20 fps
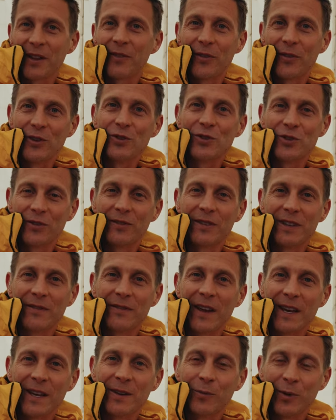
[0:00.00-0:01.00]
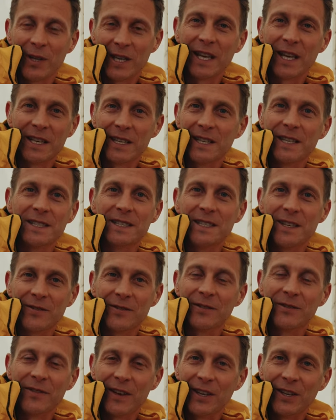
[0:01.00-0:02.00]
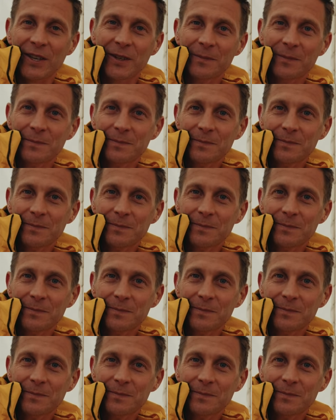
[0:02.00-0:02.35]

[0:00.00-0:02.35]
the future of the event, we're going to need a different venue."